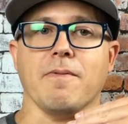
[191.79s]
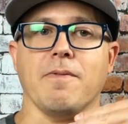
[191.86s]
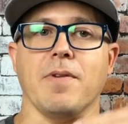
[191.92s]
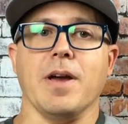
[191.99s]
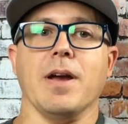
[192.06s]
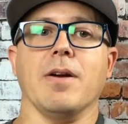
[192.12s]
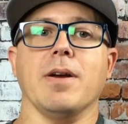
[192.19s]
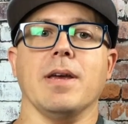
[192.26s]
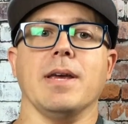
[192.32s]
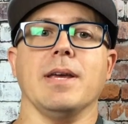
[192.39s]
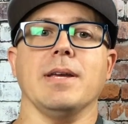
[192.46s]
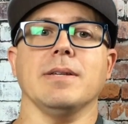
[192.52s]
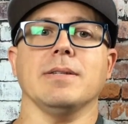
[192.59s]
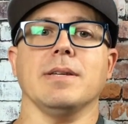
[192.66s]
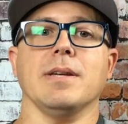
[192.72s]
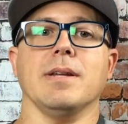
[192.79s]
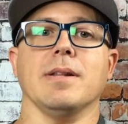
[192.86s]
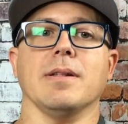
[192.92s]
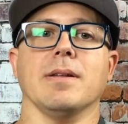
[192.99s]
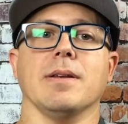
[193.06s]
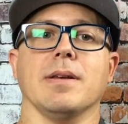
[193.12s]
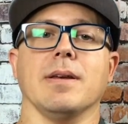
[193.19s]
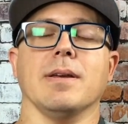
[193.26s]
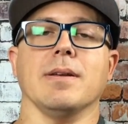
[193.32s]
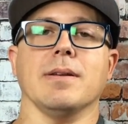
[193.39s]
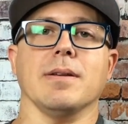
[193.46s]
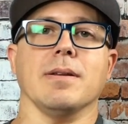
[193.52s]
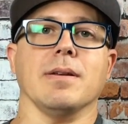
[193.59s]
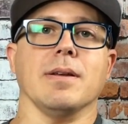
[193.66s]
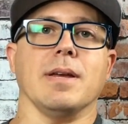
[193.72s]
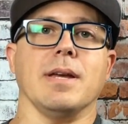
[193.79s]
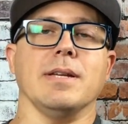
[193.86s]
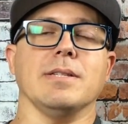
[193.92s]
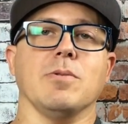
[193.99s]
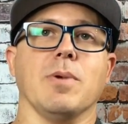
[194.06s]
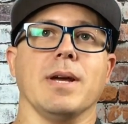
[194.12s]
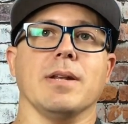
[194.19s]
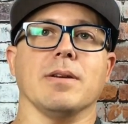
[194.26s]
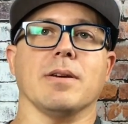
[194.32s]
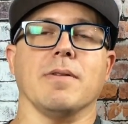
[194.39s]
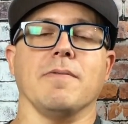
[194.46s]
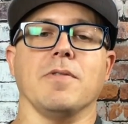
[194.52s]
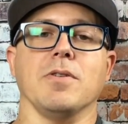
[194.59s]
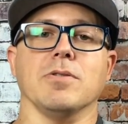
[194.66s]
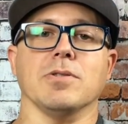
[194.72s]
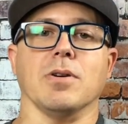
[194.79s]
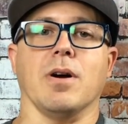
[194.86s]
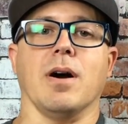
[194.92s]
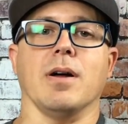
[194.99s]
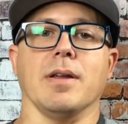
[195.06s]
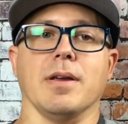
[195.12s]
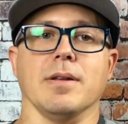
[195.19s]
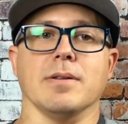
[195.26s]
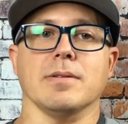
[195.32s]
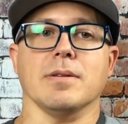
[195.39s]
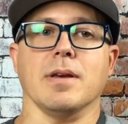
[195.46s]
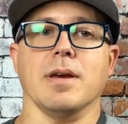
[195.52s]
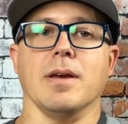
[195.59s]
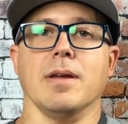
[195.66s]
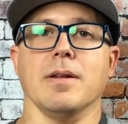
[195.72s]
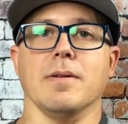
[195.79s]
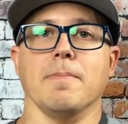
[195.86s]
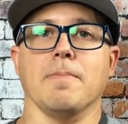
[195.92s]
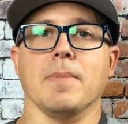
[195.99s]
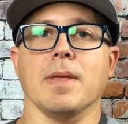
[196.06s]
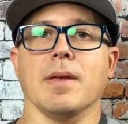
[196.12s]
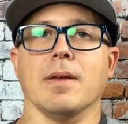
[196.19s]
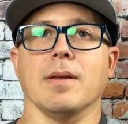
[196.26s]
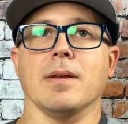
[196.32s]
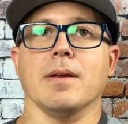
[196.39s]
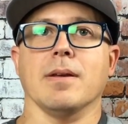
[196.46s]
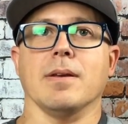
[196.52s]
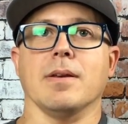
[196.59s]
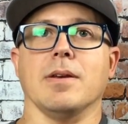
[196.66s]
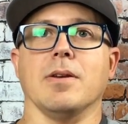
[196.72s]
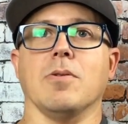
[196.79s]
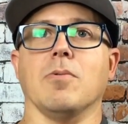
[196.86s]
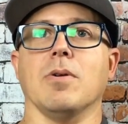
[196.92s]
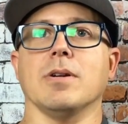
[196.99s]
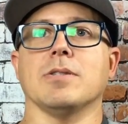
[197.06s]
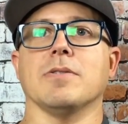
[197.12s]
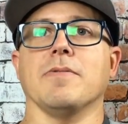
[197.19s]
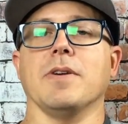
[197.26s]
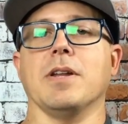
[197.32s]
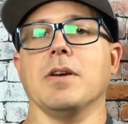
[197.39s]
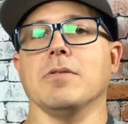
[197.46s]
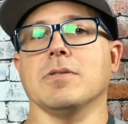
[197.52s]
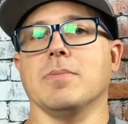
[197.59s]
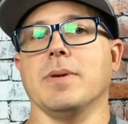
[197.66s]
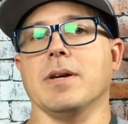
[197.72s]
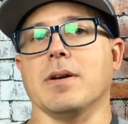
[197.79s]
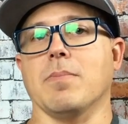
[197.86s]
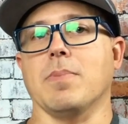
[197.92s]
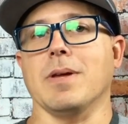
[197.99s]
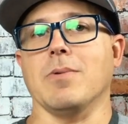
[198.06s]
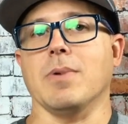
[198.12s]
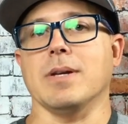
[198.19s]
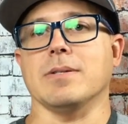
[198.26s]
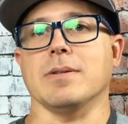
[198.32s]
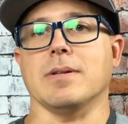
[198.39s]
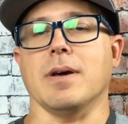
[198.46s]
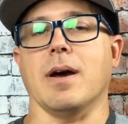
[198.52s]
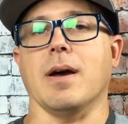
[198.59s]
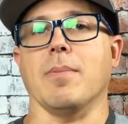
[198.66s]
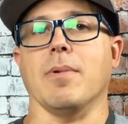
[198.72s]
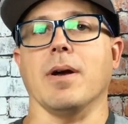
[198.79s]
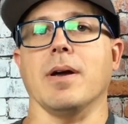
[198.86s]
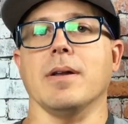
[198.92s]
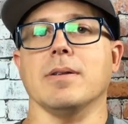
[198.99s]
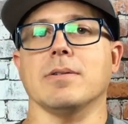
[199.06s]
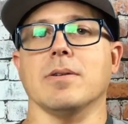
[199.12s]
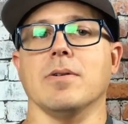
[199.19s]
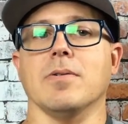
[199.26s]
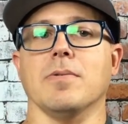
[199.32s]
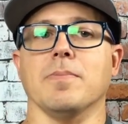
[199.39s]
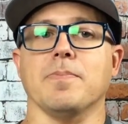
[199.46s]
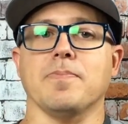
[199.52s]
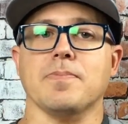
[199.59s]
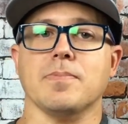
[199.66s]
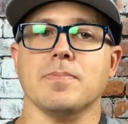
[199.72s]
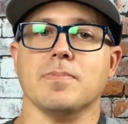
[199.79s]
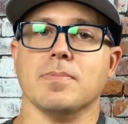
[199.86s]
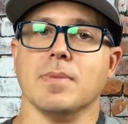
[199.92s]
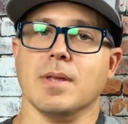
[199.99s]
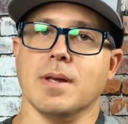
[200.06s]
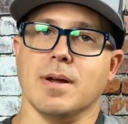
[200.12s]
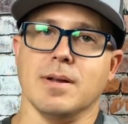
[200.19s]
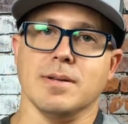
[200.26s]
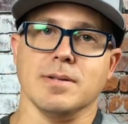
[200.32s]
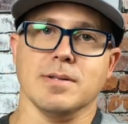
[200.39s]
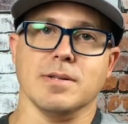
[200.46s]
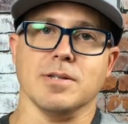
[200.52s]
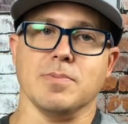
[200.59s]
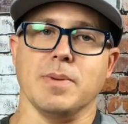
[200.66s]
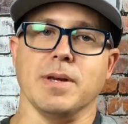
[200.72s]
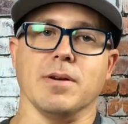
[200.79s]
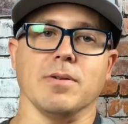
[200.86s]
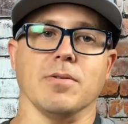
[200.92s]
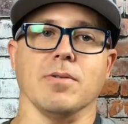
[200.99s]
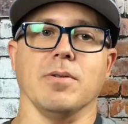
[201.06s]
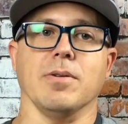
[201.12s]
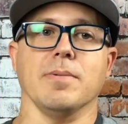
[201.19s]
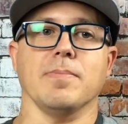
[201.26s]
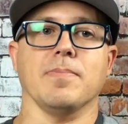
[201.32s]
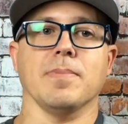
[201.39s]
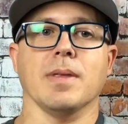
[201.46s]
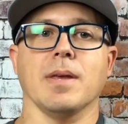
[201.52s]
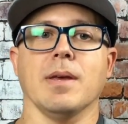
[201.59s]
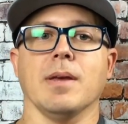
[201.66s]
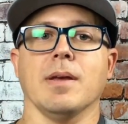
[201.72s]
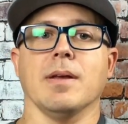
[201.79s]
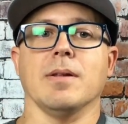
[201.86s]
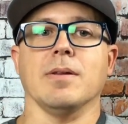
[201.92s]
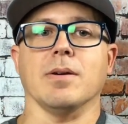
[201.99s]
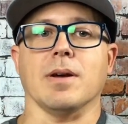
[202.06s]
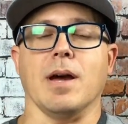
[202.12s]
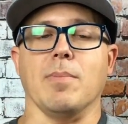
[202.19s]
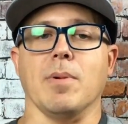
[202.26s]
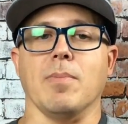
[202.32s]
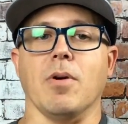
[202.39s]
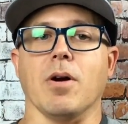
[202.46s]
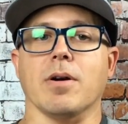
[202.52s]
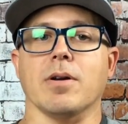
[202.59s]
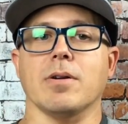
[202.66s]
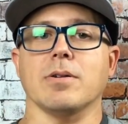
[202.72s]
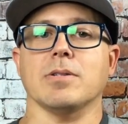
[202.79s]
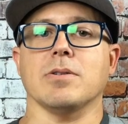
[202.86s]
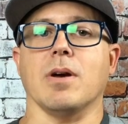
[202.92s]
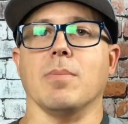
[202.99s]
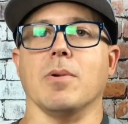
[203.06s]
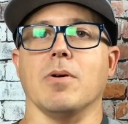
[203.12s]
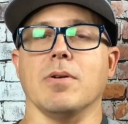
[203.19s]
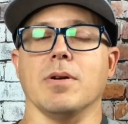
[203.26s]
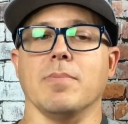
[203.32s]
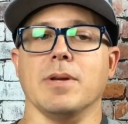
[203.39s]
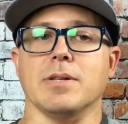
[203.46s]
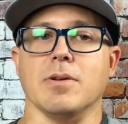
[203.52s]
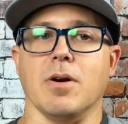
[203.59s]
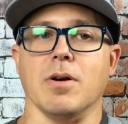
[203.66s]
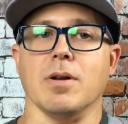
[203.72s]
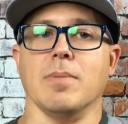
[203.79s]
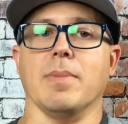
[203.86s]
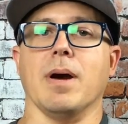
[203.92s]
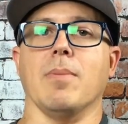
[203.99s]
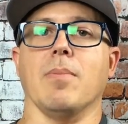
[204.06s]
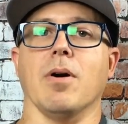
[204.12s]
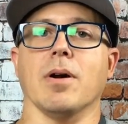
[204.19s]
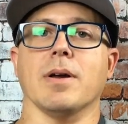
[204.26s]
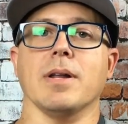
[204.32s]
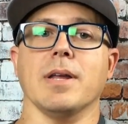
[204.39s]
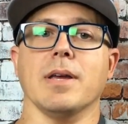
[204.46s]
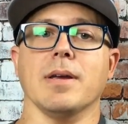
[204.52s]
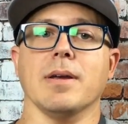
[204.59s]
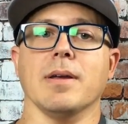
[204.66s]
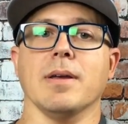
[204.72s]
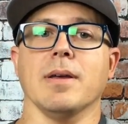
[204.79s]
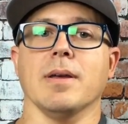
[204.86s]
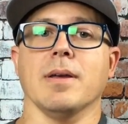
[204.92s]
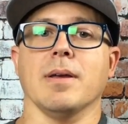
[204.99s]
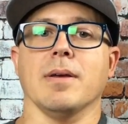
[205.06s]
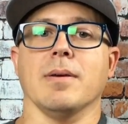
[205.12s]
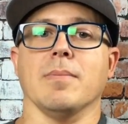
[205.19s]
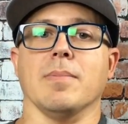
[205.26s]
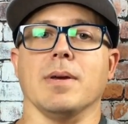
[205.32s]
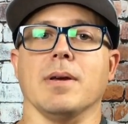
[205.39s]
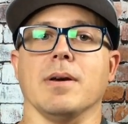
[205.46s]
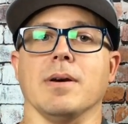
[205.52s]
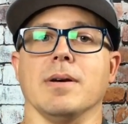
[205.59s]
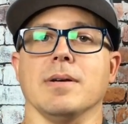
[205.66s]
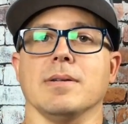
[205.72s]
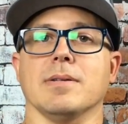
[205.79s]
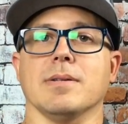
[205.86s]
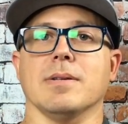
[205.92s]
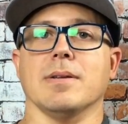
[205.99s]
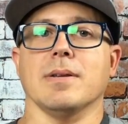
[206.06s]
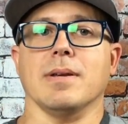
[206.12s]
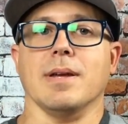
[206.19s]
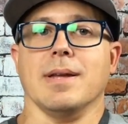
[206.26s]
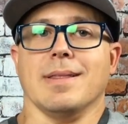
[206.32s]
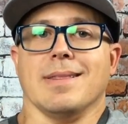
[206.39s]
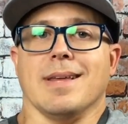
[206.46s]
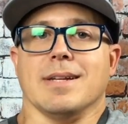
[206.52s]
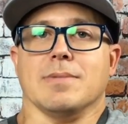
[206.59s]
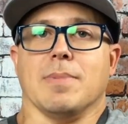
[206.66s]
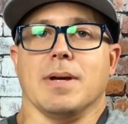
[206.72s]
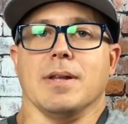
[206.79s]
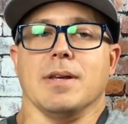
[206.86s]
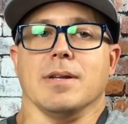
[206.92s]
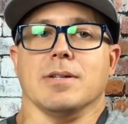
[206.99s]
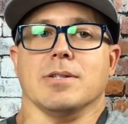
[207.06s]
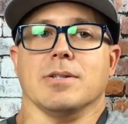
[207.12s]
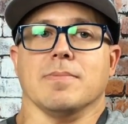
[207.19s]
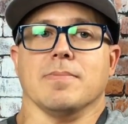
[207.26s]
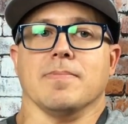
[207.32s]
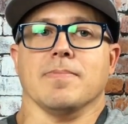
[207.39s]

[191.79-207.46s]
very easy way to confuse your audience, and you don't want your videos to be a complete waste of time, right? So just be congruent. Look, I'm a marketer, so I'm going to be talking about marketing, because that's my niche.